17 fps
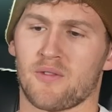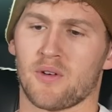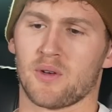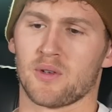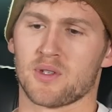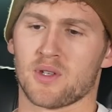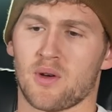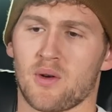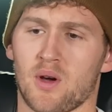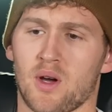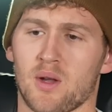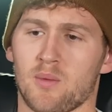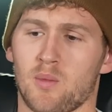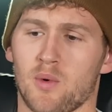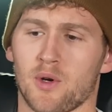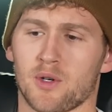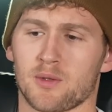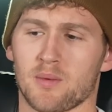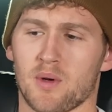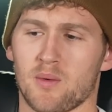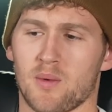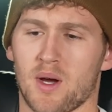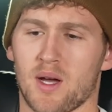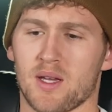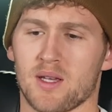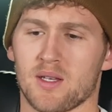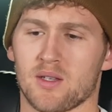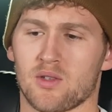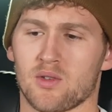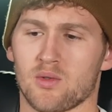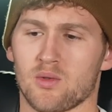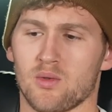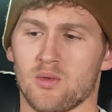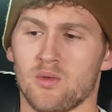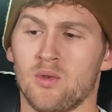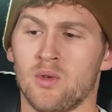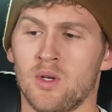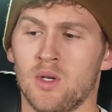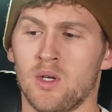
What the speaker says: felt as though I'd worked my way into.